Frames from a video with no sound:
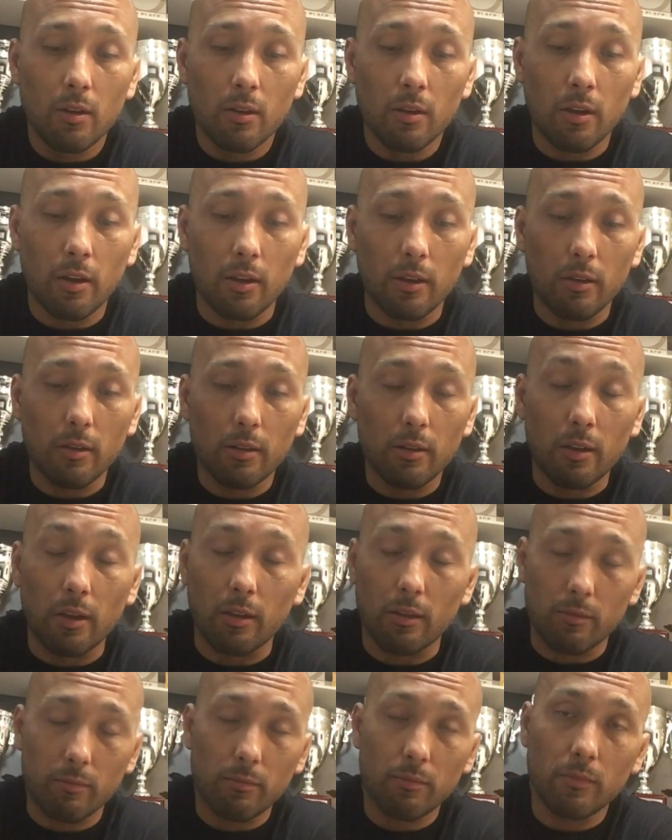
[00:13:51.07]
like
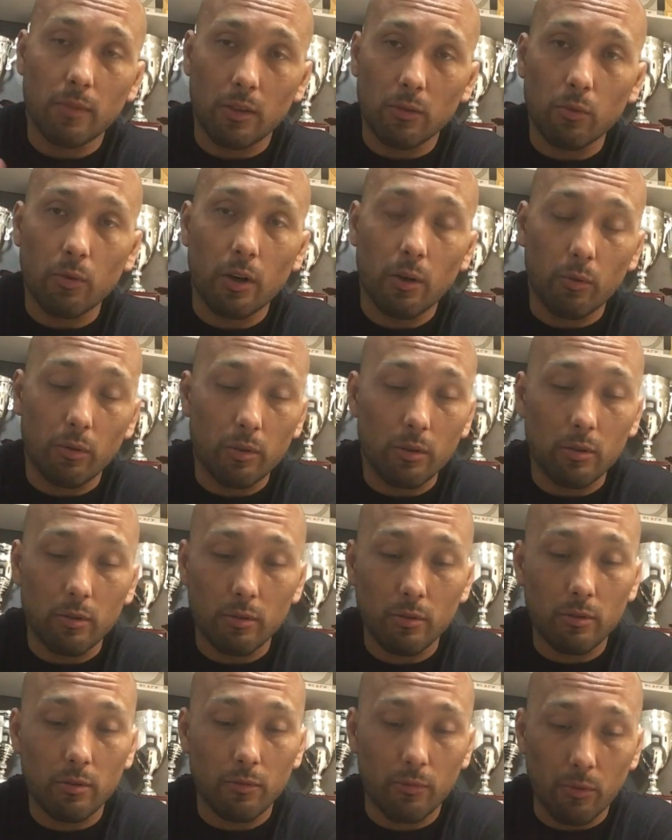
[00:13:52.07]
that's what I would,
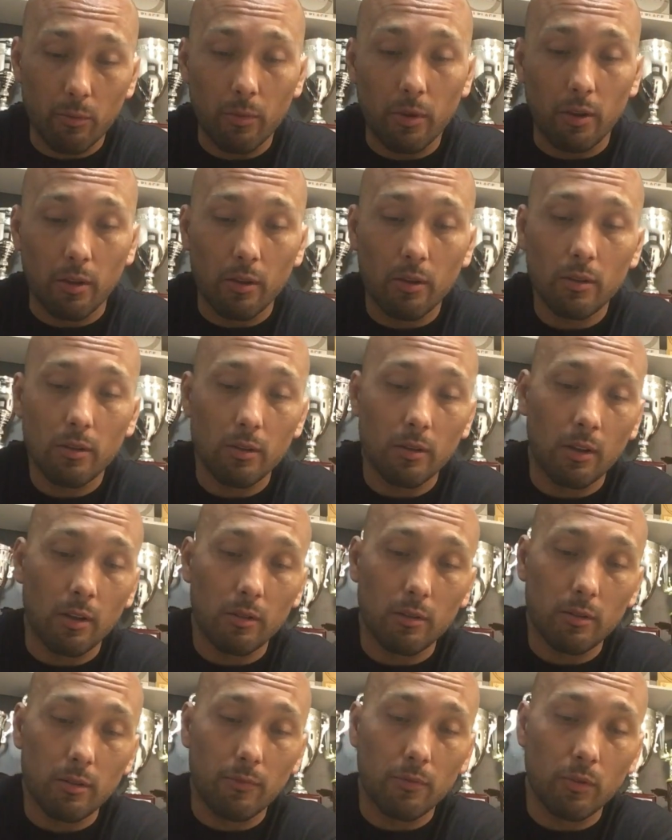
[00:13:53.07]
for me,
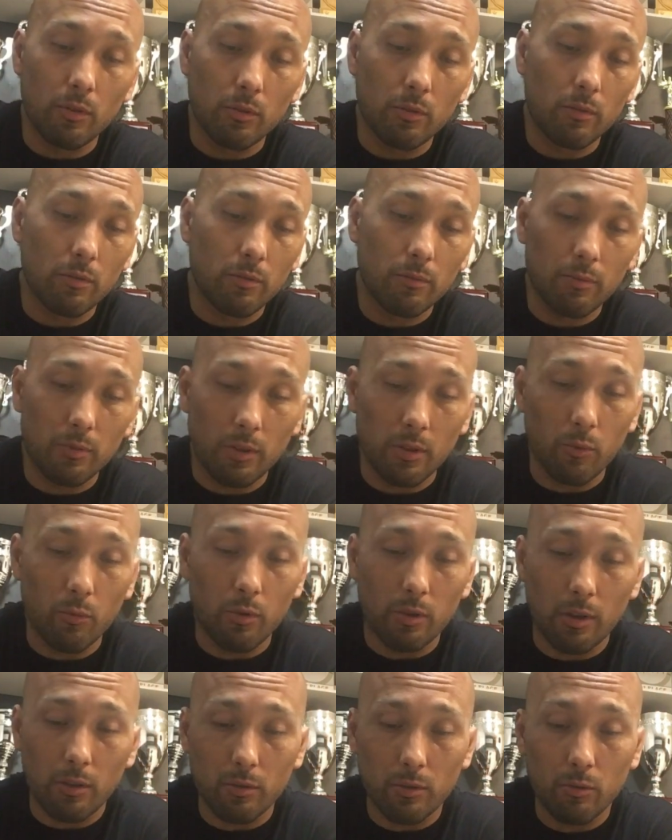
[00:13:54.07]
not if you're
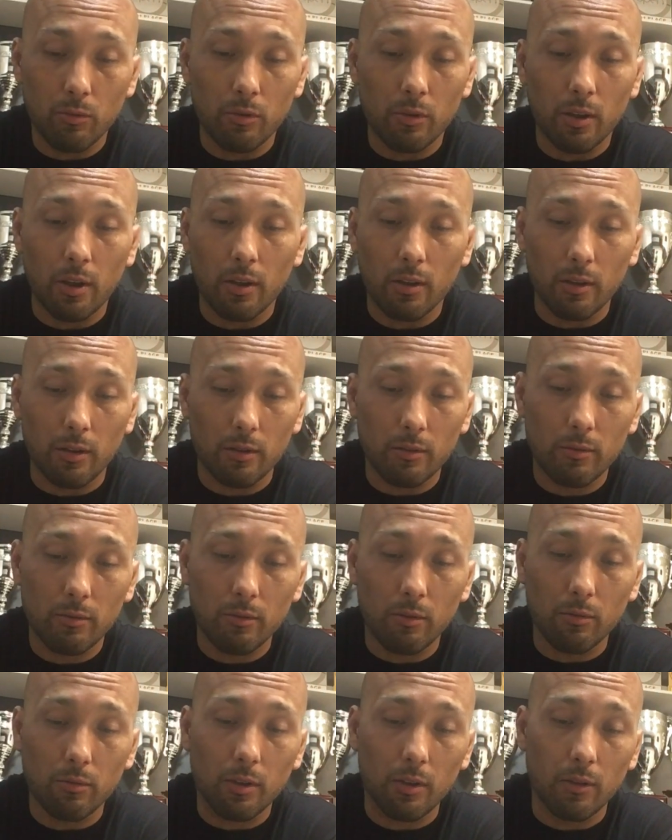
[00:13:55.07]
anyone else doing that,
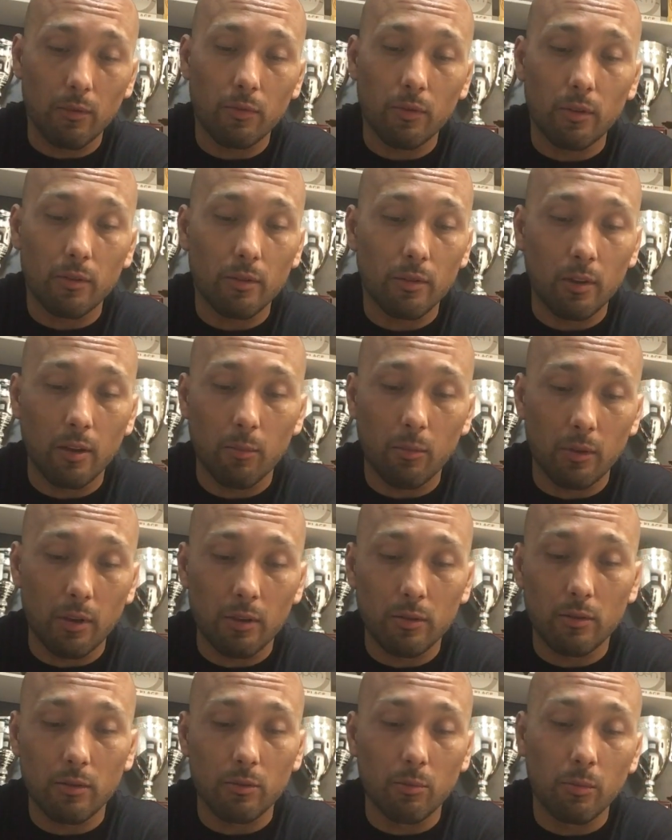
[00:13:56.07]
don't take offense to that, but
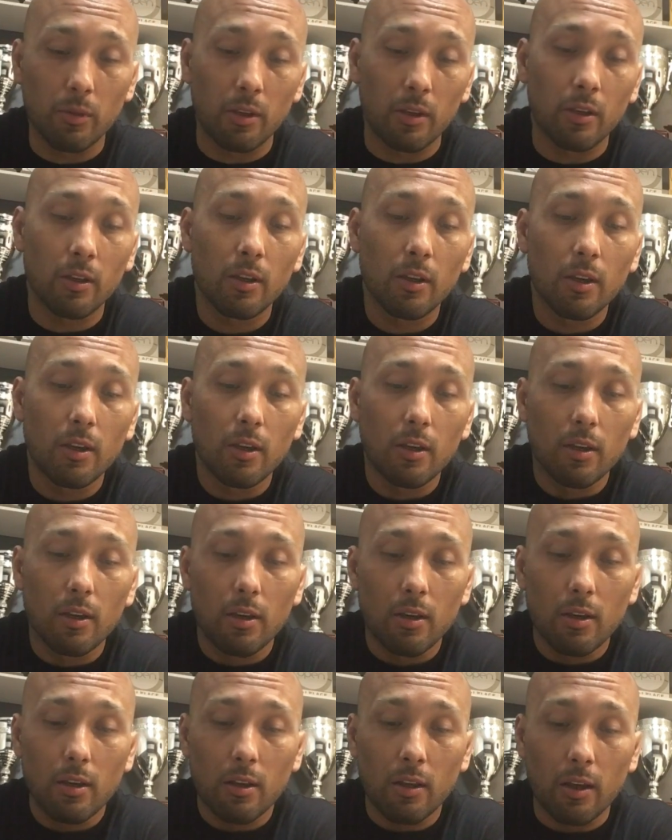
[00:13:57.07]
that's just me.
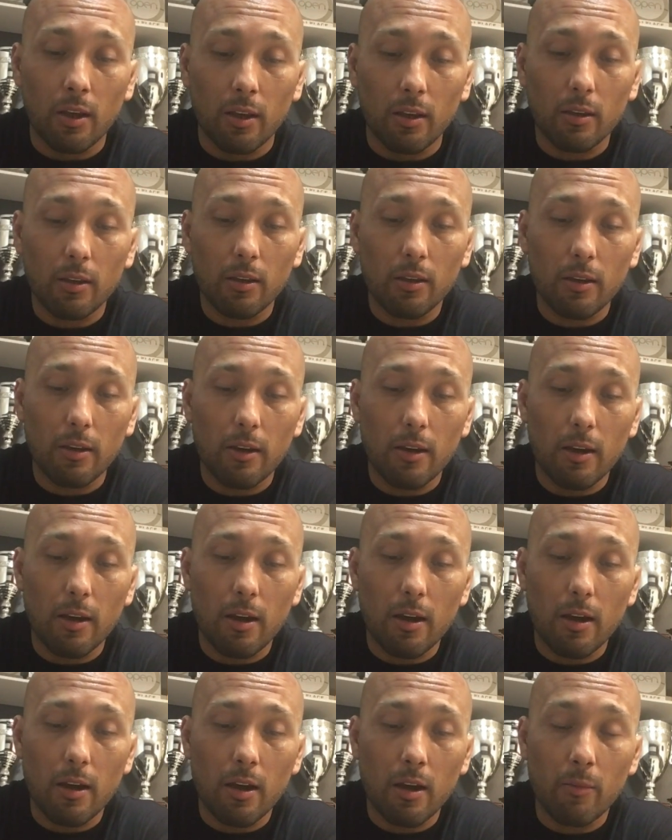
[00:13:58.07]
I'm
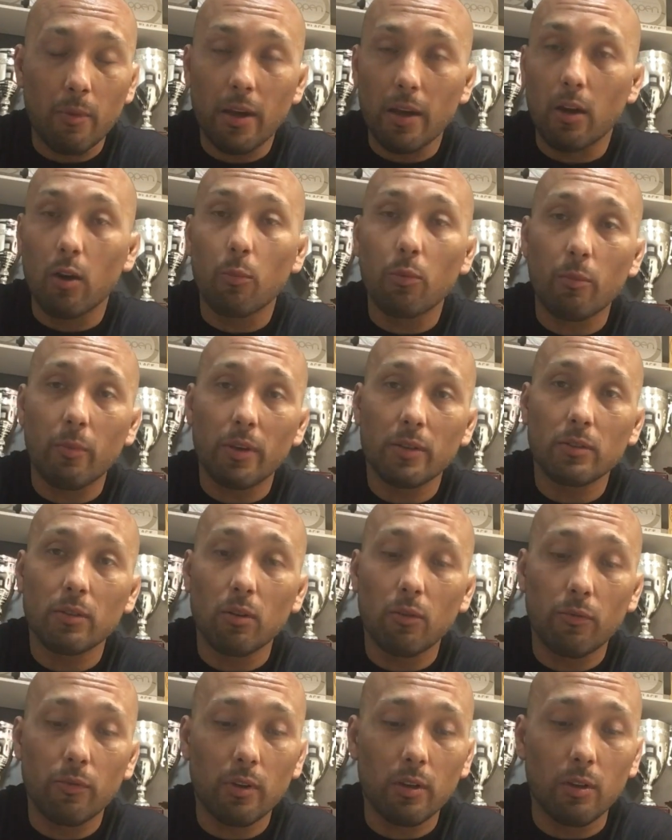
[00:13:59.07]
not helping
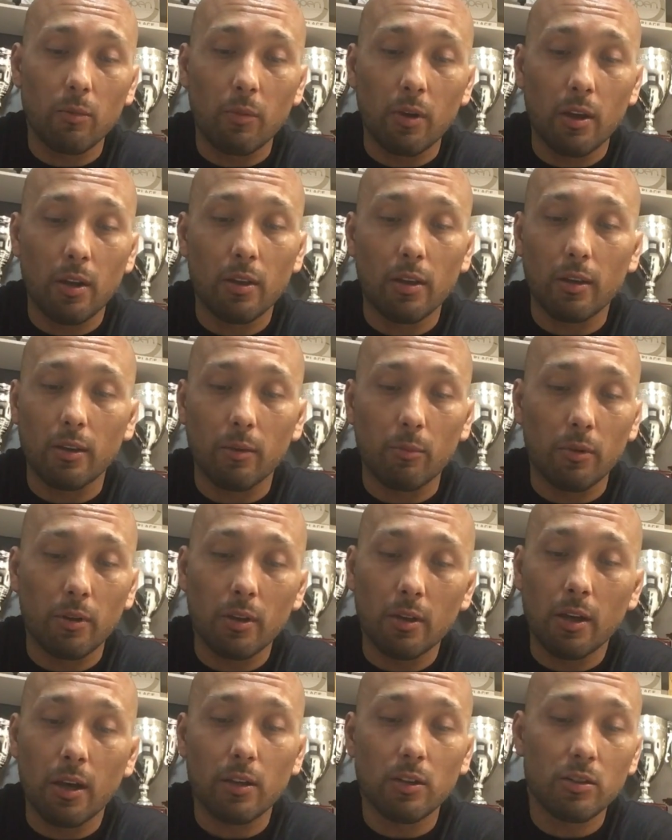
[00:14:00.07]
myself any, man. I'm
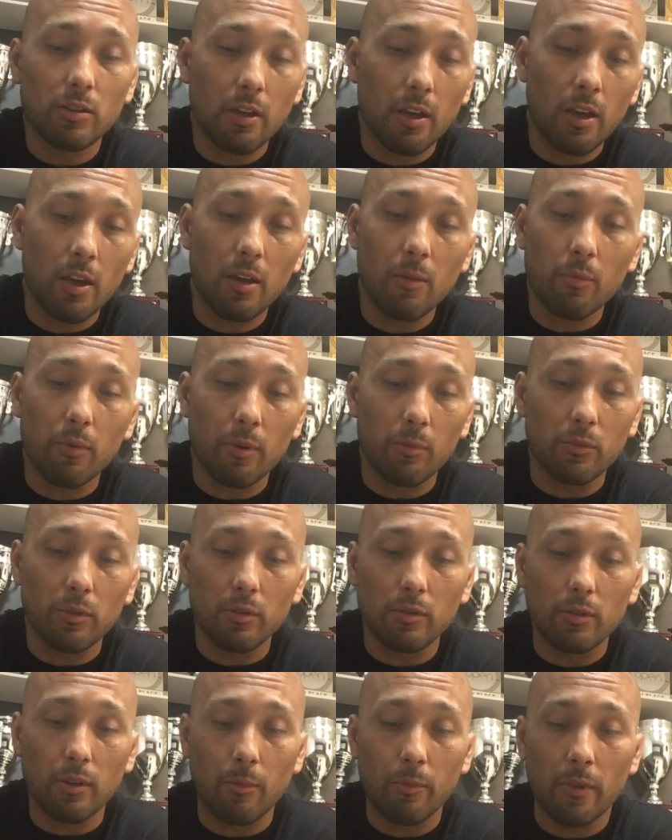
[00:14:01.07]
getting out of shape, I'm
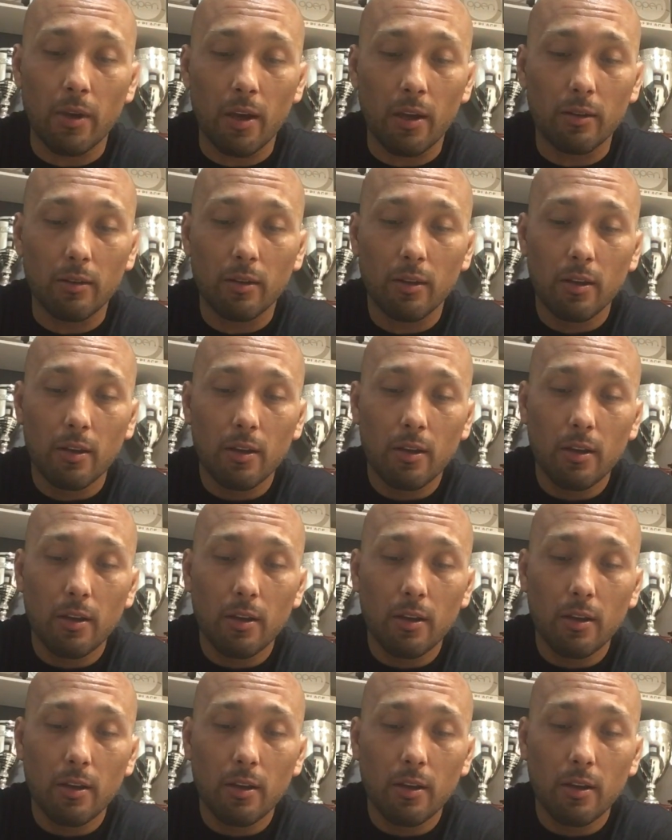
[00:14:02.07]
not